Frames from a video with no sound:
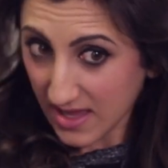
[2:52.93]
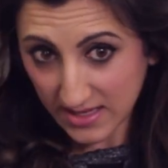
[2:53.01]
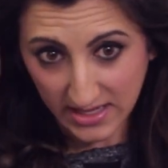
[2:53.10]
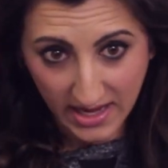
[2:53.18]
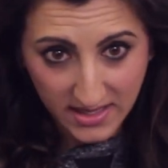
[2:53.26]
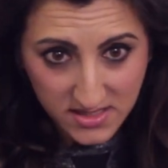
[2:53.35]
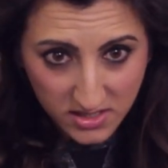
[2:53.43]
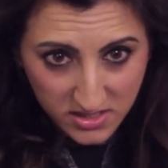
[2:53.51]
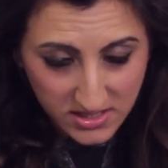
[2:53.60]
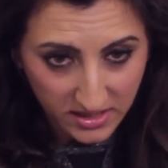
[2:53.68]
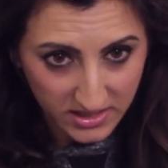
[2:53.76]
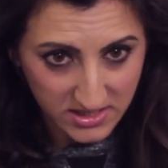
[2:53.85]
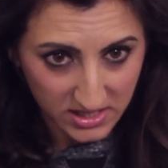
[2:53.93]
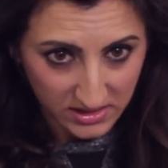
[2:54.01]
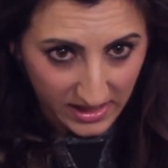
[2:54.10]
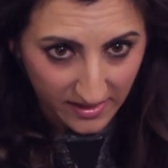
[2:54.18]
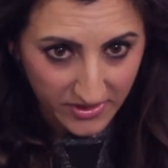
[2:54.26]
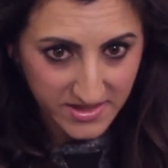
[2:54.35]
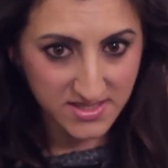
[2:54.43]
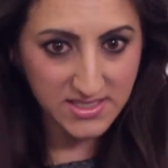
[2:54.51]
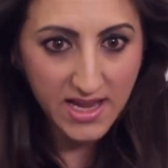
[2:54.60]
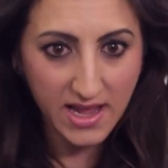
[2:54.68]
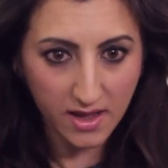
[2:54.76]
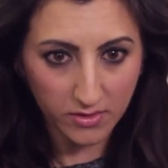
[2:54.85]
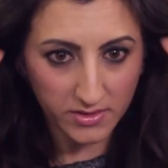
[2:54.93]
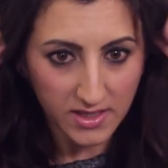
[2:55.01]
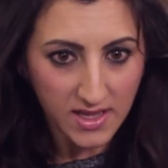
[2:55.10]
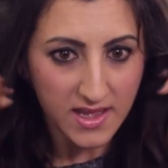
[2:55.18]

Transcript: And as you're starting to lay this down,